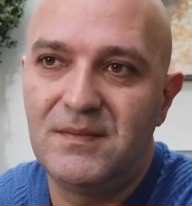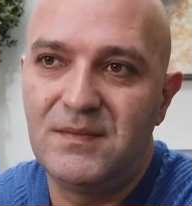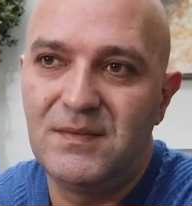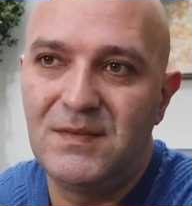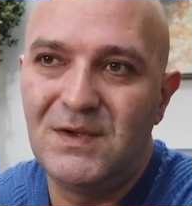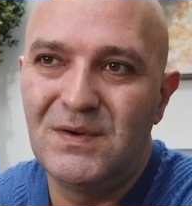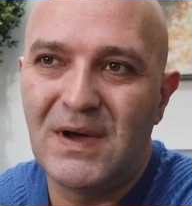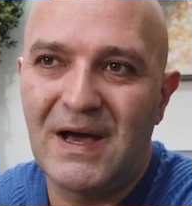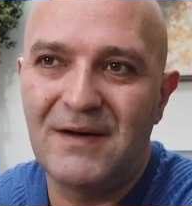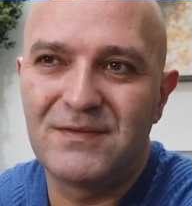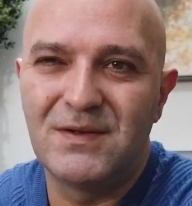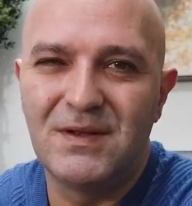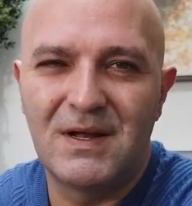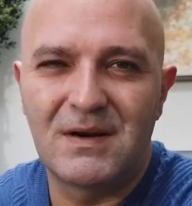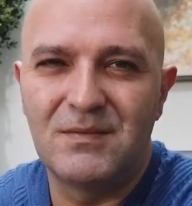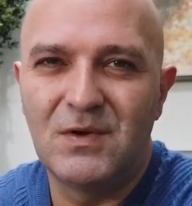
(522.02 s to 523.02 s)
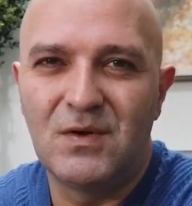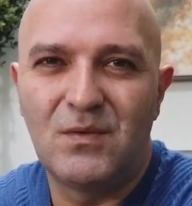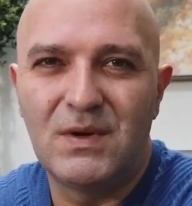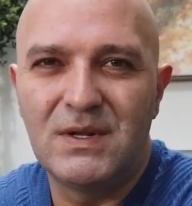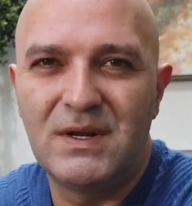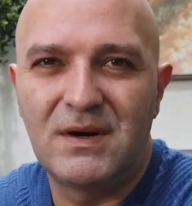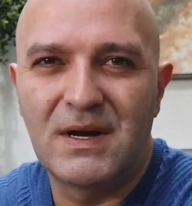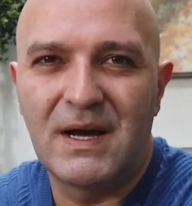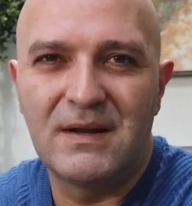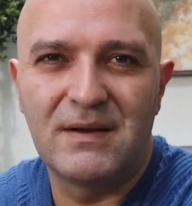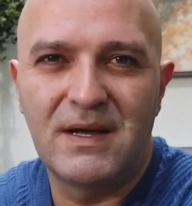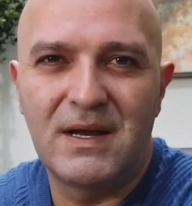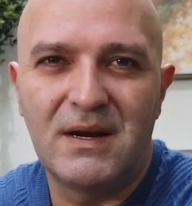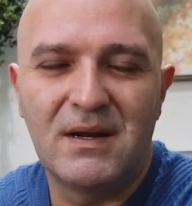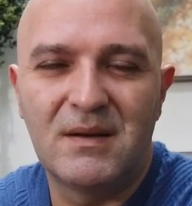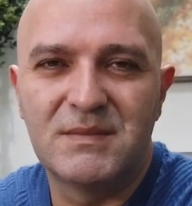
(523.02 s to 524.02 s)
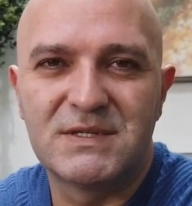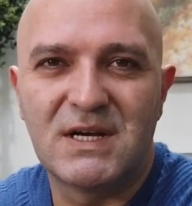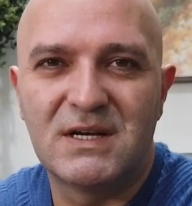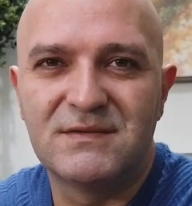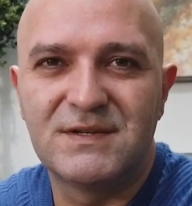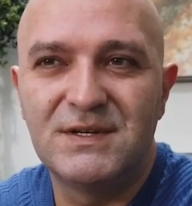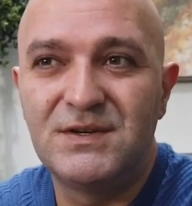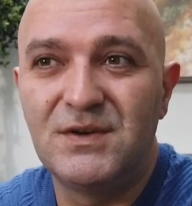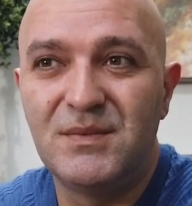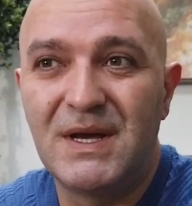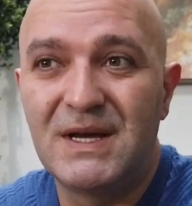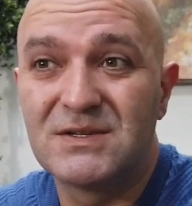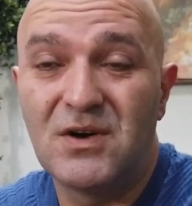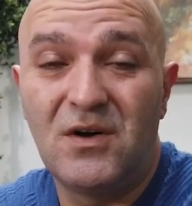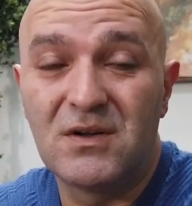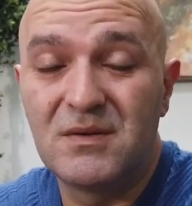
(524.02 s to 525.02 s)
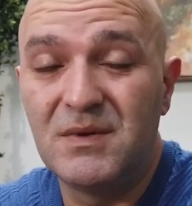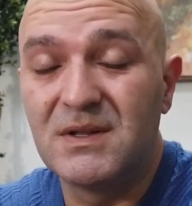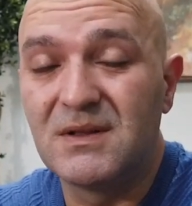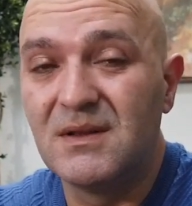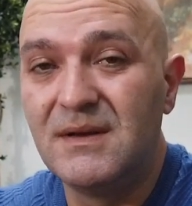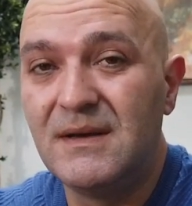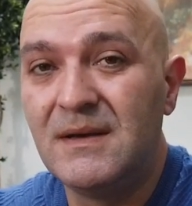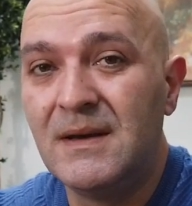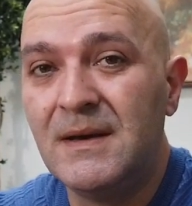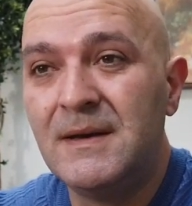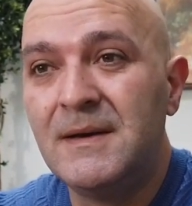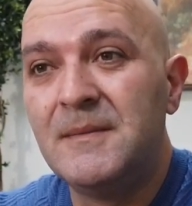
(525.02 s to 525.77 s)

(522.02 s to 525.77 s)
you have to let them know what they're kind of getting themselves into, because ultimately